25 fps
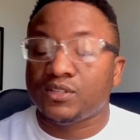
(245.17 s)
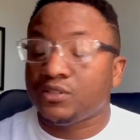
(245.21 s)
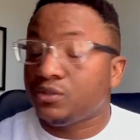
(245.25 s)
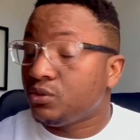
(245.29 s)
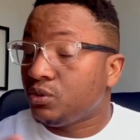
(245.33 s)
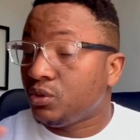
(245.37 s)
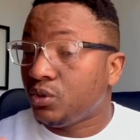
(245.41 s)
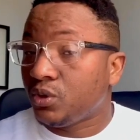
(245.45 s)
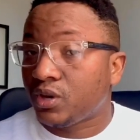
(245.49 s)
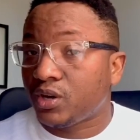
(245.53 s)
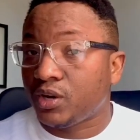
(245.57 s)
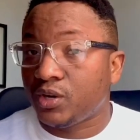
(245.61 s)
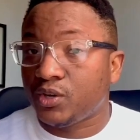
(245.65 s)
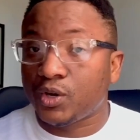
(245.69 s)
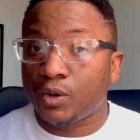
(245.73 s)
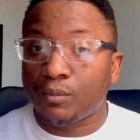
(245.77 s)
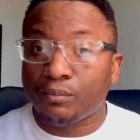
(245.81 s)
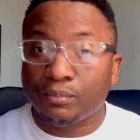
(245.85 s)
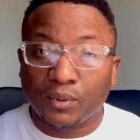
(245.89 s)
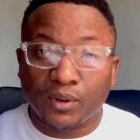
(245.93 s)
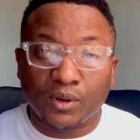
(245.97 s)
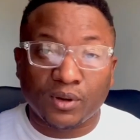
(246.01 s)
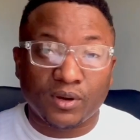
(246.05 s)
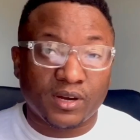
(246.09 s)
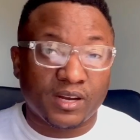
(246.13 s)
You look at your
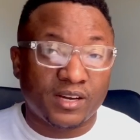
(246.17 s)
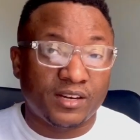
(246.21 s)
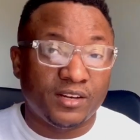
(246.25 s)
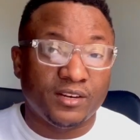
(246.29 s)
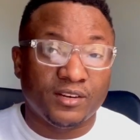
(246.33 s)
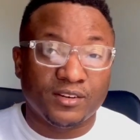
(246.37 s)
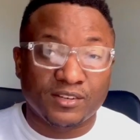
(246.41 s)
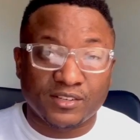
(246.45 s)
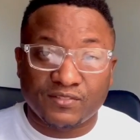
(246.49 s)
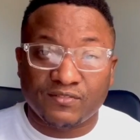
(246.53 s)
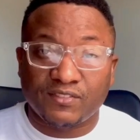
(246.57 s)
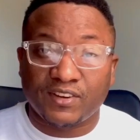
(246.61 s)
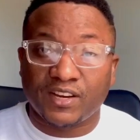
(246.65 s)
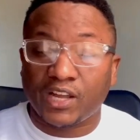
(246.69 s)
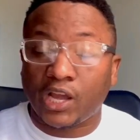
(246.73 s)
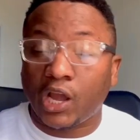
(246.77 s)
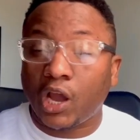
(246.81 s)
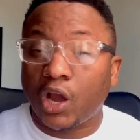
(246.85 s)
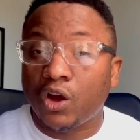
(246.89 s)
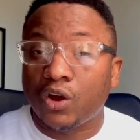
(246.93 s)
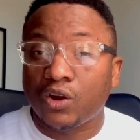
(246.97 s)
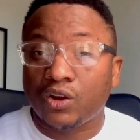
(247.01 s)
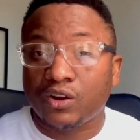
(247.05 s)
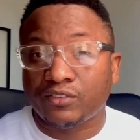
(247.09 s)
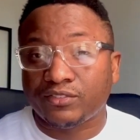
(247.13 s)
book and it looks very
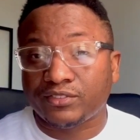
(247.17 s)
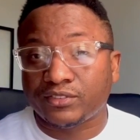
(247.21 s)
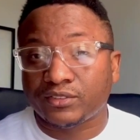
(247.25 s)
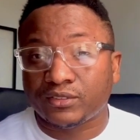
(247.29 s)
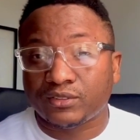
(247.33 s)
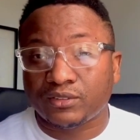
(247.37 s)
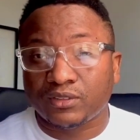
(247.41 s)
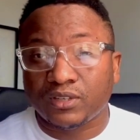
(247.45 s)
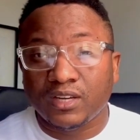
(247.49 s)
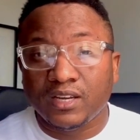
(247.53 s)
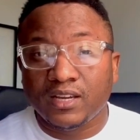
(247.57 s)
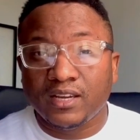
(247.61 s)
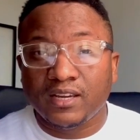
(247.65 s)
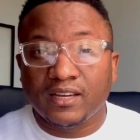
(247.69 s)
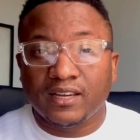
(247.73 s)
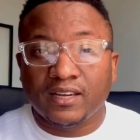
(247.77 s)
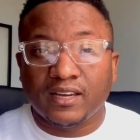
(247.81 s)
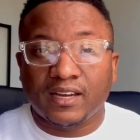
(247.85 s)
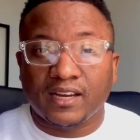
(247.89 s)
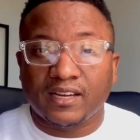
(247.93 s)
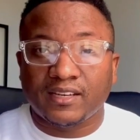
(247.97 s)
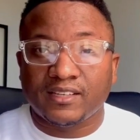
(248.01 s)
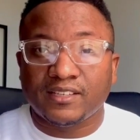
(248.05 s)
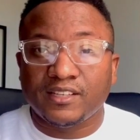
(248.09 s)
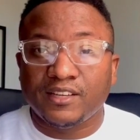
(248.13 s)
colorful,
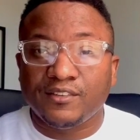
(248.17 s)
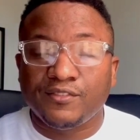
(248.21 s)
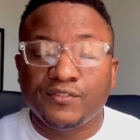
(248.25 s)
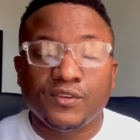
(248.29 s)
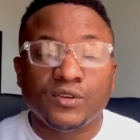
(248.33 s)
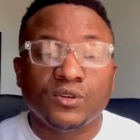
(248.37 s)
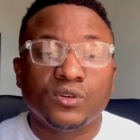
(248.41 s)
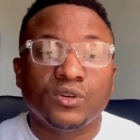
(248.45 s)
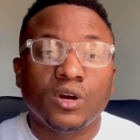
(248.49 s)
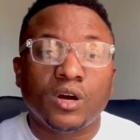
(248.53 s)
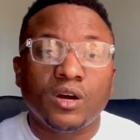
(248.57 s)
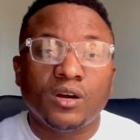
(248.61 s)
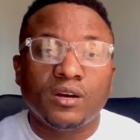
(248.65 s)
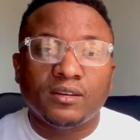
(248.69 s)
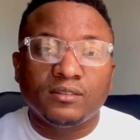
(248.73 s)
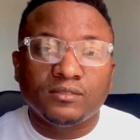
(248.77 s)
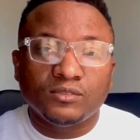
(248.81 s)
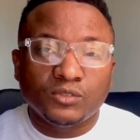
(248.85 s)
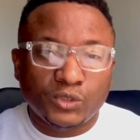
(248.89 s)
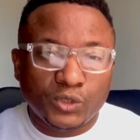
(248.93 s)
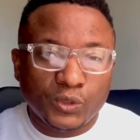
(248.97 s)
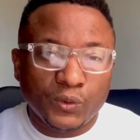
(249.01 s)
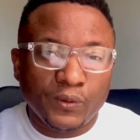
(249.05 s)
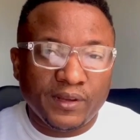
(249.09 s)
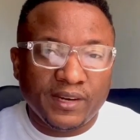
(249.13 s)
and if you're not
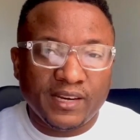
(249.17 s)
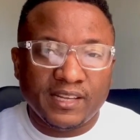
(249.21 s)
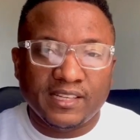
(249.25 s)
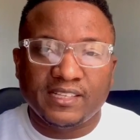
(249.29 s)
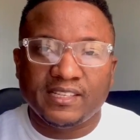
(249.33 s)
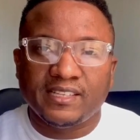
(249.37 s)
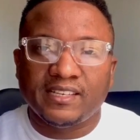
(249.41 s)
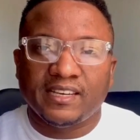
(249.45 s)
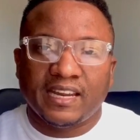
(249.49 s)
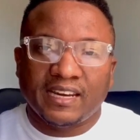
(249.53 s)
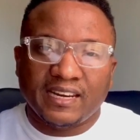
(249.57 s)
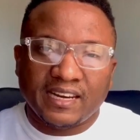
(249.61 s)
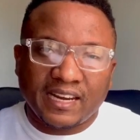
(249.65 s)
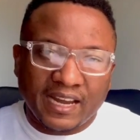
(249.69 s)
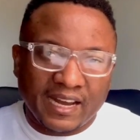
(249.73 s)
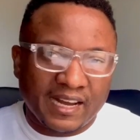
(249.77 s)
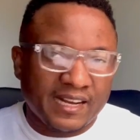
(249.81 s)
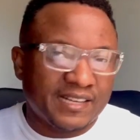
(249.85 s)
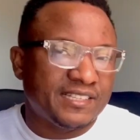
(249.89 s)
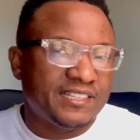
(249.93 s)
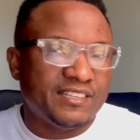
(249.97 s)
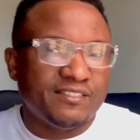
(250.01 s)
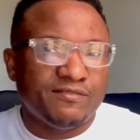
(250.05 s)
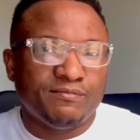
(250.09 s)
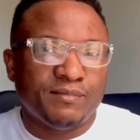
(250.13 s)
doing it in an
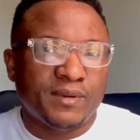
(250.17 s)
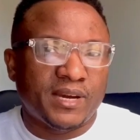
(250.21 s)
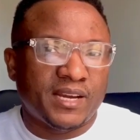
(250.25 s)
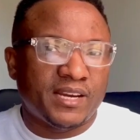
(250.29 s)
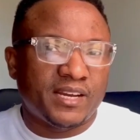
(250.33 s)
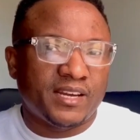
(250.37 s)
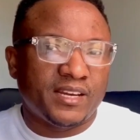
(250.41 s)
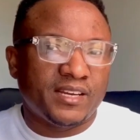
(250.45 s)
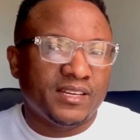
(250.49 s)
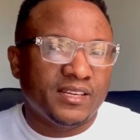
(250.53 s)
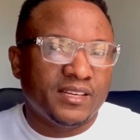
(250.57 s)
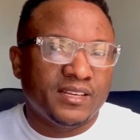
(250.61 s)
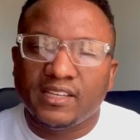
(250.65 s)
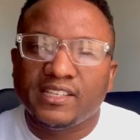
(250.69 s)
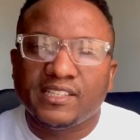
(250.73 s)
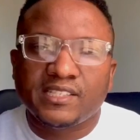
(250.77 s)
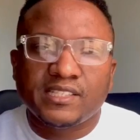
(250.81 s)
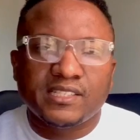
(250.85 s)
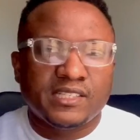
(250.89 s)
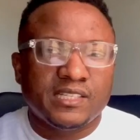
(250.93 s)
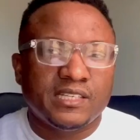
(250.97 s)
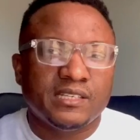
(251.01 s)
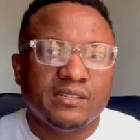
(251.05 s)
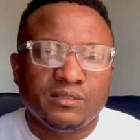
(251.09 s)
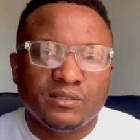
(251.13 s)
active manner, it
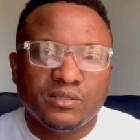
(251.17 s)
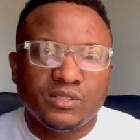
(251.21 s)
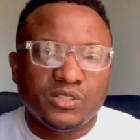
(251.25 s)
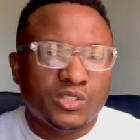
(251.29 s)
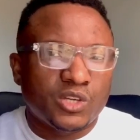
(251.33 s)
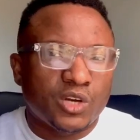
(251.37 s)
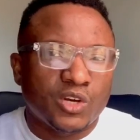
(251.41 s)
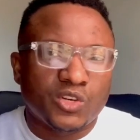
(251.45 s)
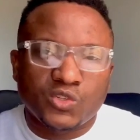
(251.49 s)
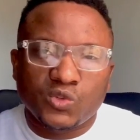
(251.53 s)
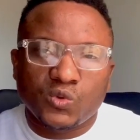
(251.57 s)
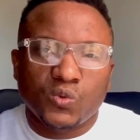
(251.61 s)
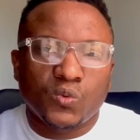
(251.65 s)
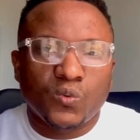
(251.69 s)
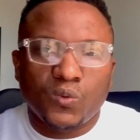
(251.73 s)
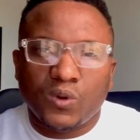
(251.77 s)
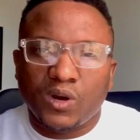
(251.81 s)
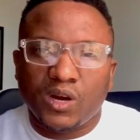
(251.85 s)
still doesn't work.